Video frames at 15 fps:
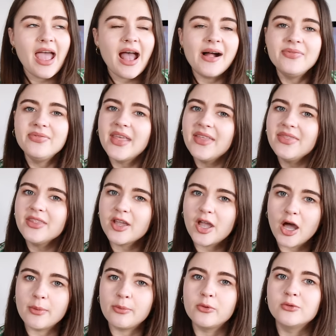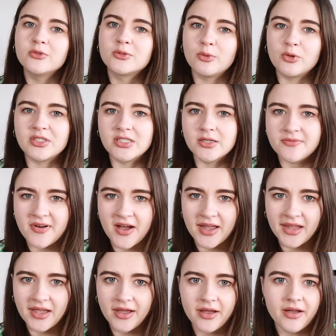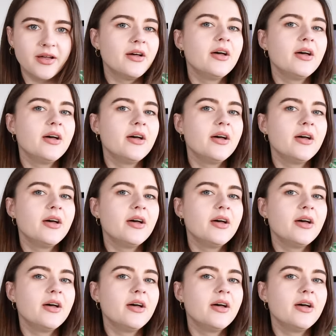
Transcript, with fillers: And then the couple spotted a fire.